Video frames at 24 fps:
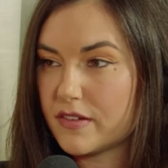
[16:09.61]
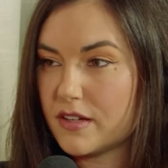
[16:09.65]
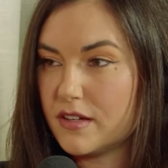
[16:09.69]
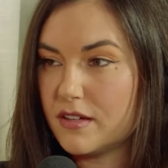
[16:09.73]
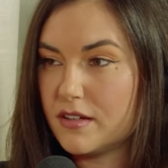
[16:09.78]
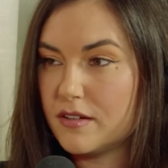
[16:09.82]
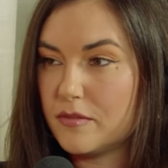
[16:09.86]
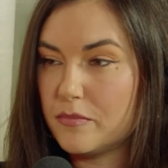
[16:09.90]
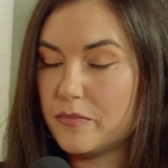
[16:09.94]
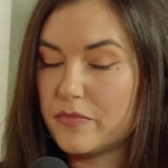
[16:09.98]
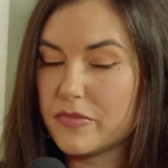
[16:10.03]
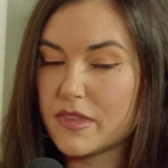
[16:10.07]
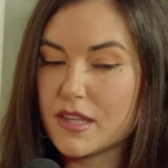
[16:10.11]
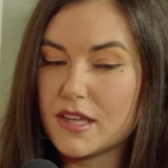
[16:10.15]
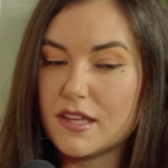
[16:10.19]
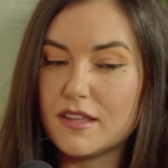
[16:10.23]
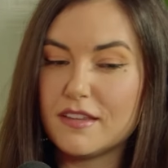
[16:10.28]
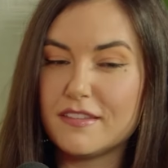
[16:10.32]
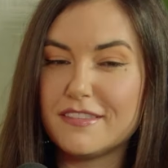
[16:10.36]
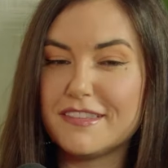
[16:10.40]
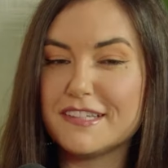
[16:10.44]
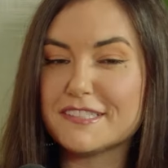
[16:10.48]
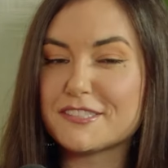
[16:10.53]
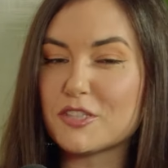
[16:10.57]
Um,
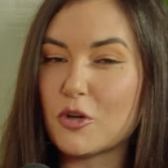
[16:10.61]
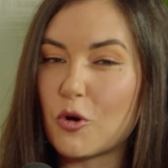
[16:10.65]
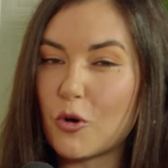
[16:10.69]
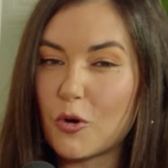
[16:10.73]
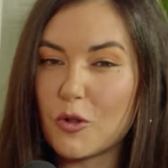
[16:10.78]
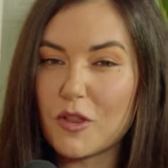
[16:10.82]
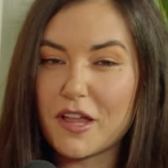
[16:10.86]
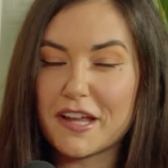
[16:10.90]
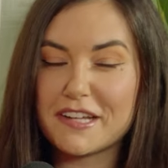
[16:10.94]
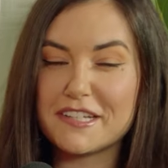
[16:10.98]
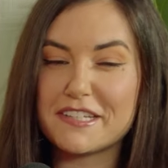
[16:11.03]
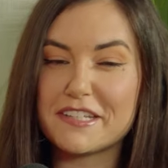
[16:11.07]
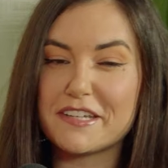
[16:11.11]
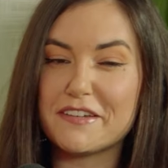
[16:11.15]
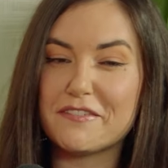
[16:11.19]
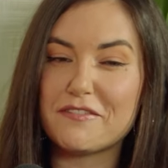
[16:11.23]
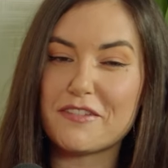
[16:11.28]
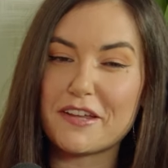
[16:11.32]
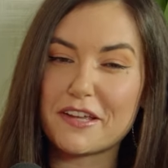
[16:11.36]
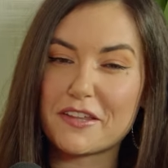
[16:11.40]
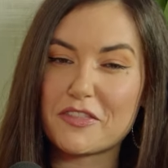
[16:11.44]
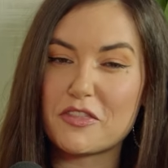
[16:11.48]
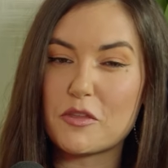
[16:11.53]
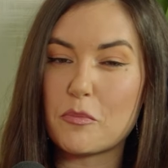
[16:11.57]
this whole idea of
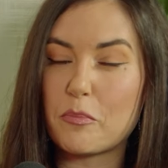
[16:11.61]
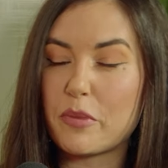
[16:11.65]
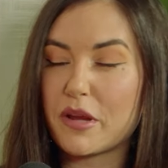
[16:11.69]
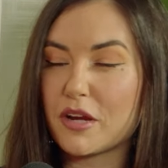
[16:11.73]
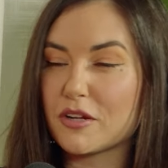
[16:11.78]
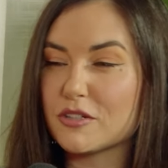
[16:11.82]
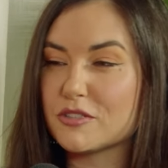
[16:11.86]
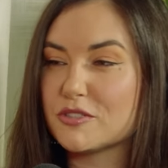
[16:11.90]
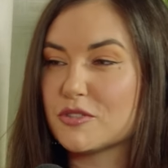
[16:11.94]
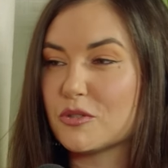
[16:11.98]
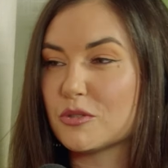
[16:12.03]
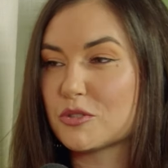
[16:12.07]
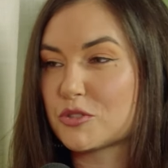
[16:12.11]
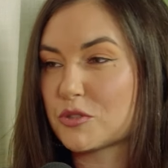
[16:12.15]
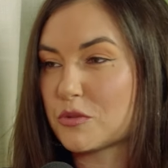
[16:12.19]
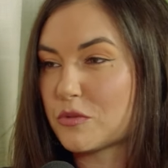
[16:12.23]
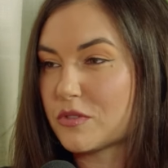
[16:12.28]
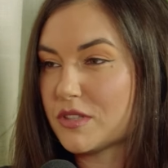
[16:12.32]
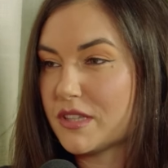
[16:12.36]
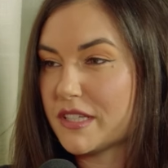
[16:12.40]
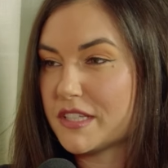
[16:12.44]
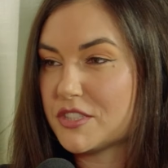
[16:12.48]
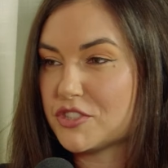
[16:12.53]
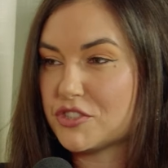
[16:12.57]
like the parasocial
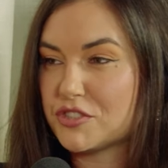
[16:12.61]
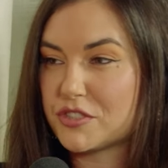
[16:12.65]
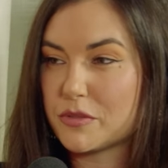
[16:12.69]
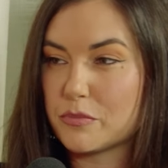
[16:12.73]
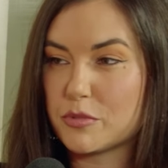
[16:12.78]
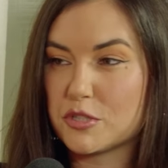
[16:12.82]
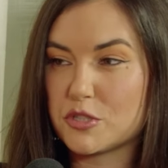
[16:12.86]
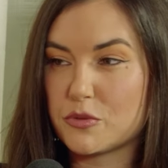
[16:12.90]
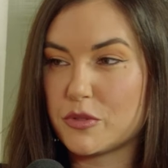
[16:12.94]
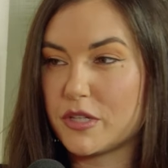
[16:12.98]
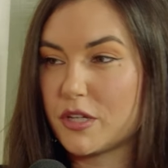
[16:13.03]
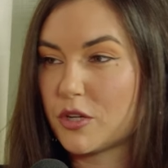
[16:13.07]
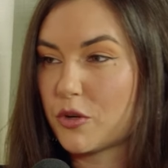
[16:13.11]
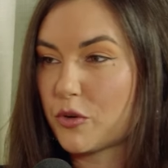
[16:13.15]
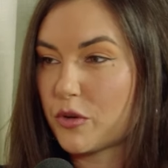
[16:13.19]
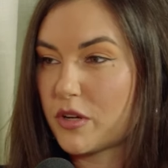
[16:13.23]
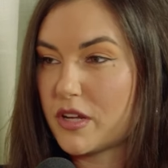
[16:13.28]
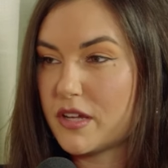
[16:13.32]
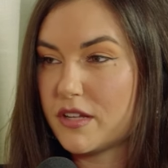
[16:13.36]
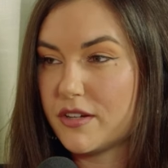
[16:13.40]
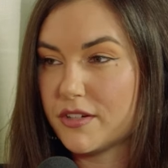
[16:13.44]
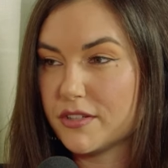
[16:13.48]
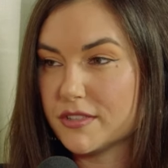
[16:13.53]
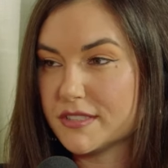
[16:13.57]
relationship between
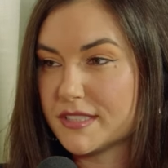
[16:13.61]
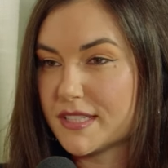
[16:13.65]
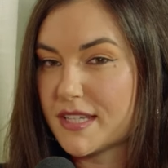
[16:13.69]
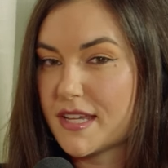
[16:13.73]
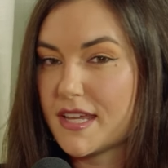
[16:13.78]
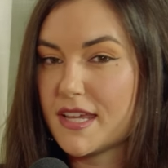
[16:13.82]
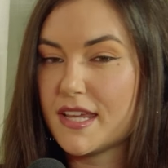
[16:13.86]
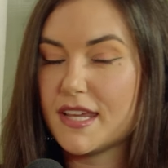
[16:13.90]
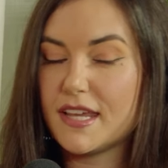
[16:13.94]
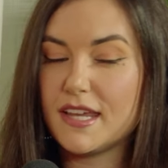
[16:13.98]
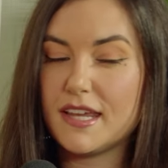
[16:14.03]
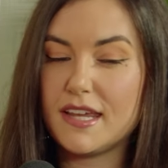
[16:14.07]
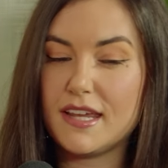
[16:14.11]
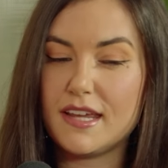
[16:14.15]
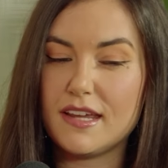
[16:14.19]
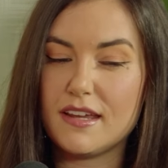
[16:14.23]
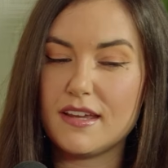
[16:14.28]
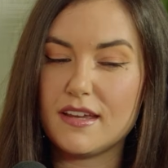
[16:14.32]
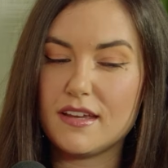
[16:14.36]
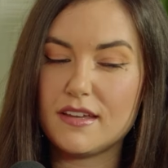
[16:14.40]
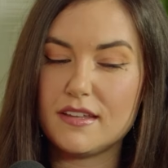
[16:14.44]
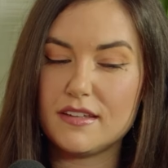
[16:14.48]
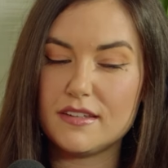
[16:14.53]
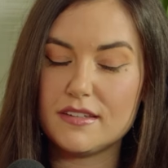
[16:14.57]
creators
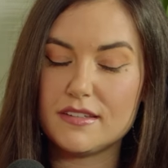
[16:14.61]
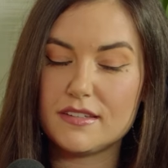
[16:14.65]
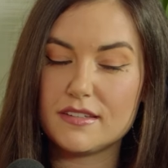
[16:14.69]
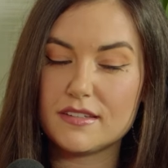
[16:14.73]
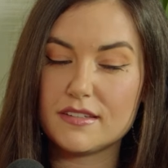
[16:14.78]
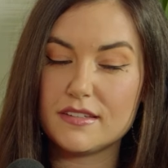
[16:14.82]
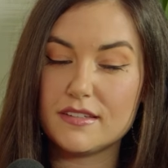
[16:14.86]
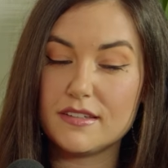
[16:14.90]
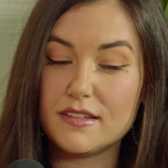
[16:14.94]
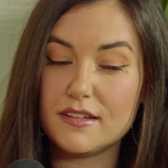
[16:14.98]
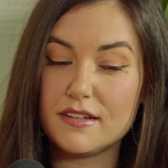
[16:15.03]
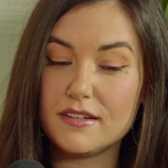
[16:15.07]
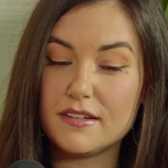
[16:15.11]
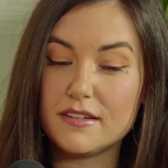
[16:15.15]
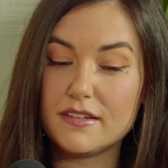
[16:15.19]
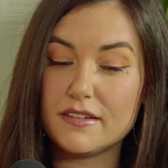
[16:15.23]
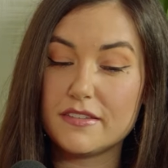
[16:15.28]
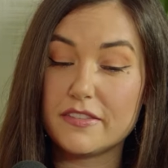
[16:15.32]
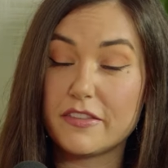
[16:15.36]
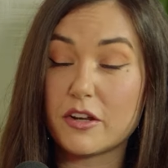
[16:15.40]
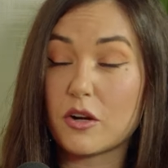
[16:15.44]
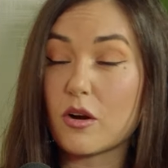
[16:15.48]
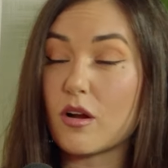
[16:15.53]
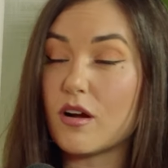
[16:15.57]
and uh,
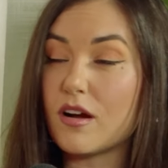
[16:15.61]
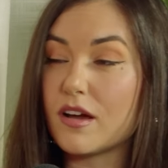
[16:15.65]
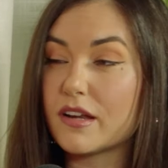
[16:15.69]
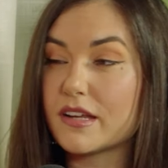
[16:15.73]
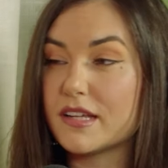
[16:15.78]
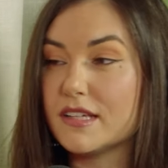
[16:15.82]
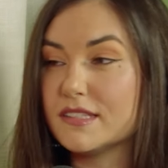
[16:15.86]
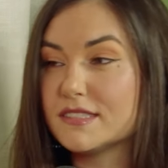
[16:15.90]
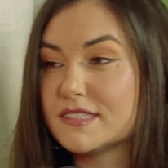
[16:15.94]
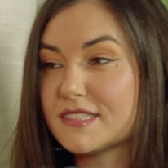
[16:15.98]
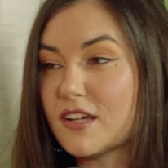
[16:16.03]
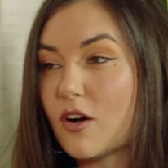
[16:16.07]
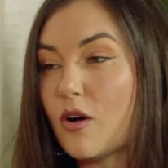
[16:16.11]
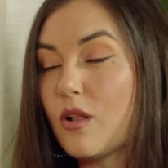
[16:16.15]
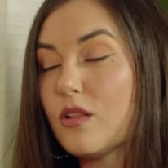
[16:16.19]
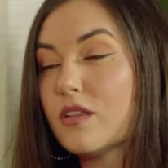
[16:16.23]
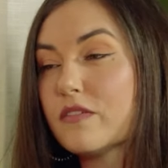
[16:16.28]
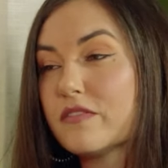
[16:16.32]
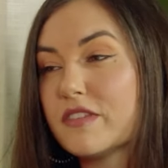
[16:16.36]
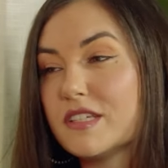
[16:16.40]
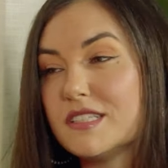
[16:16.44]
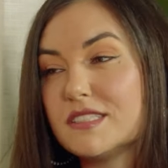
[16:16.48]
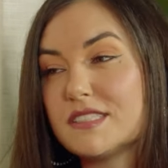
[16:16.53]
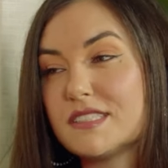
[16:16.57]
their audience. All
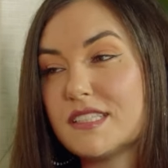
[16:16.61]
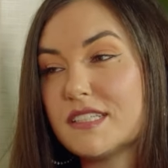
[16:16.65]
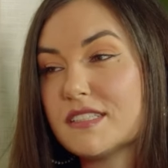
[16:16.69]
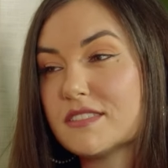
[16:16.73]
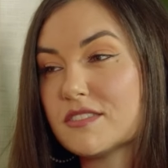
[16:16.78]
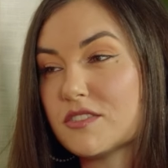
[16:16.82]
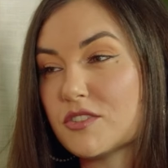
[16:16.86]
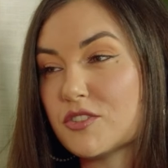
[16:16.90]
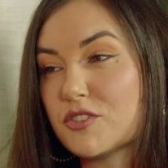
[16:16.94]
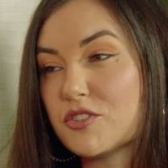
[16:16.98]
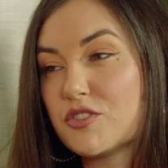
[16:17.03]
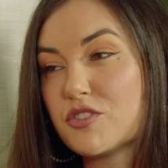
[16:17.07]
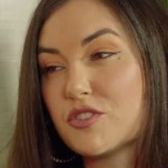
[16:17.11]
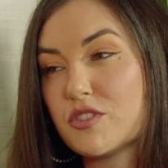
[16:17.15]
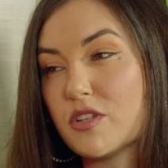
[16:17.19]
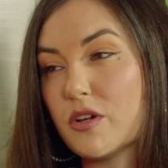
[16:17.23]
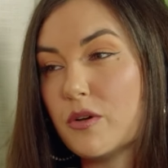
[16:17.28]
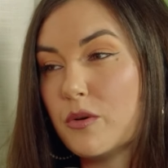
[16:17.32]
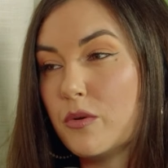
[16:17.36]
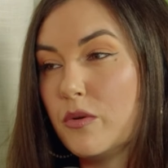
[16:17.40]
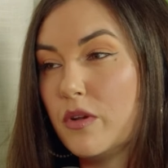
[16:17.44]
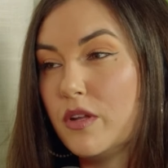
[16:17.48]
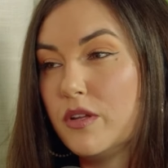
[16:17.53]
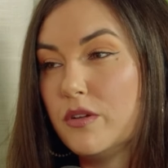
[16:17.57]
of these things are
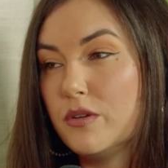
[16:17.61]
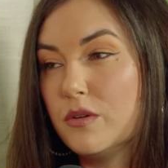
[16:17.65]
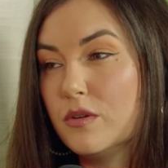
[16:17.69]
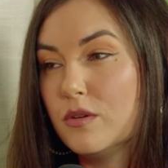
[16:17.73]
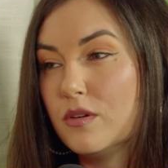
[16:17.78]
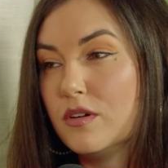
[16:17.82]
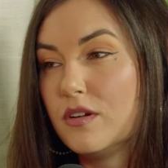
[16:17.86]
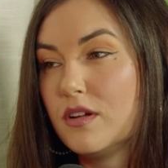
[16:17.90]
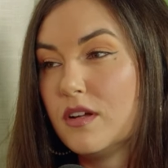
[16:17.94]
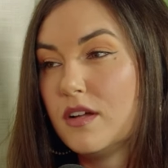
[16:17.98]
so new.